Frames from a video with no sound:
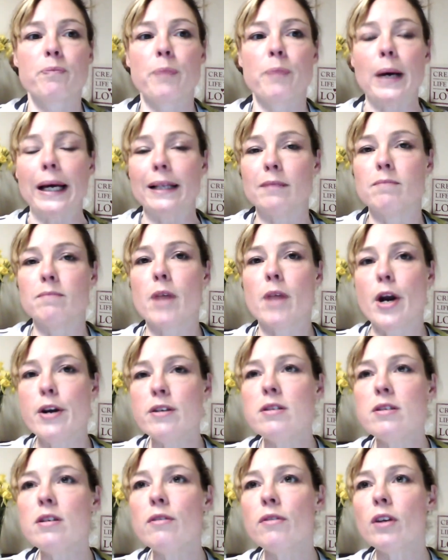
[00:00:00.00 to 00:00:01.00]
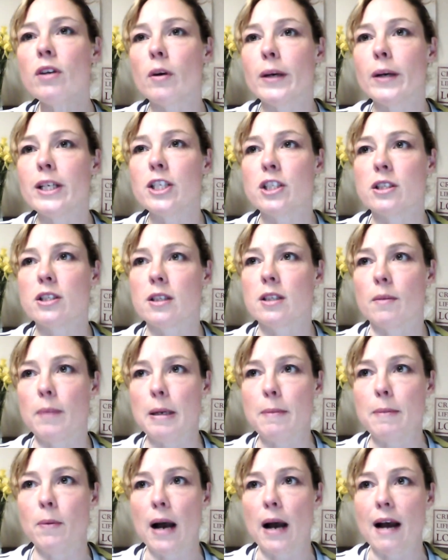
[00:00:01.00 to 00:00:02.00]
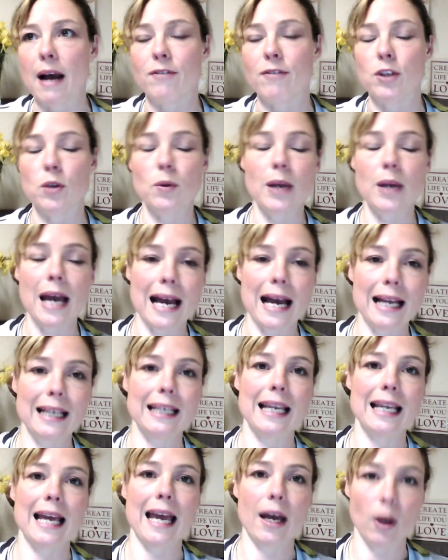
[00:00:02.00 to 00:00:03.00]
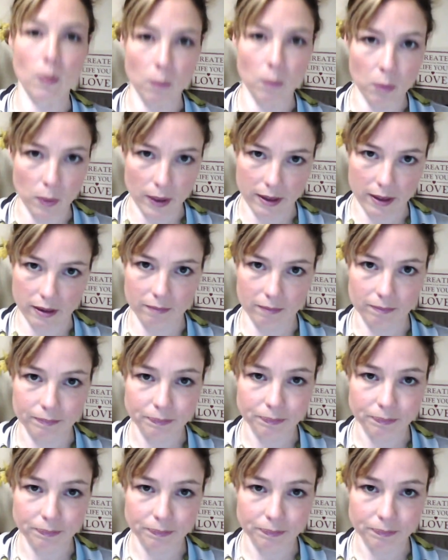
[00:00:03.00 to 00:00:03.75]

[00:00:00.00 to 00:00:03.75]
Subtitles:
But most of the questions that people have, you can help with.